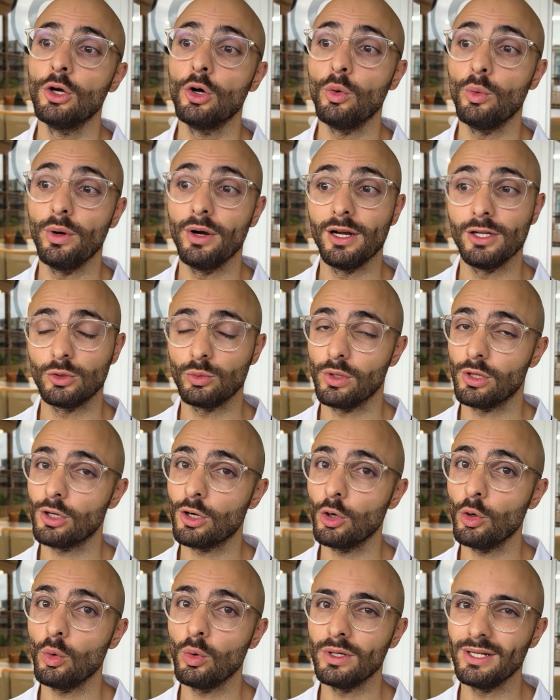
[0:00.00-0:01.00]
whereas with
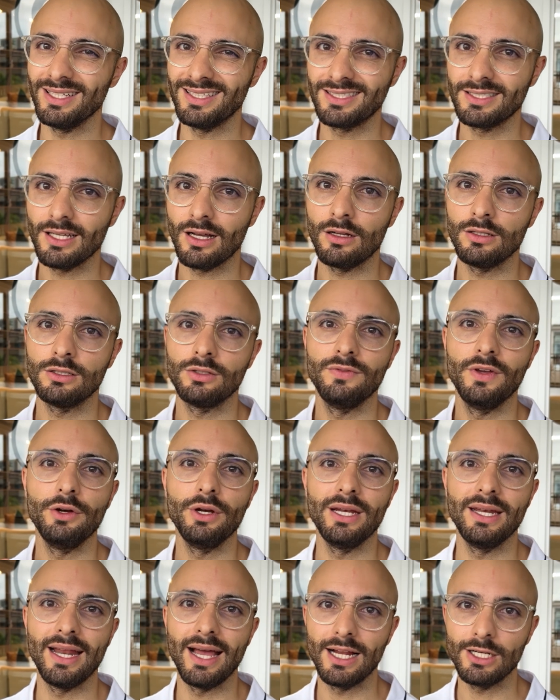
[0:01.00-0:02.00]
Claude, it sounds
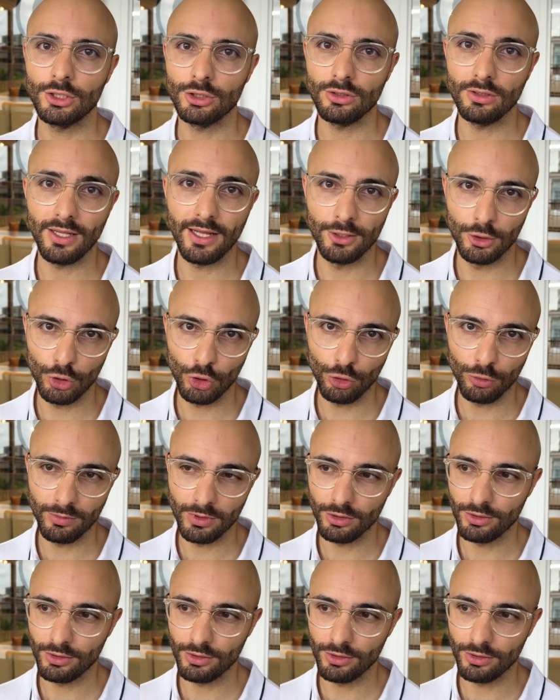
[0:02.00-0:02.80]
very natural and human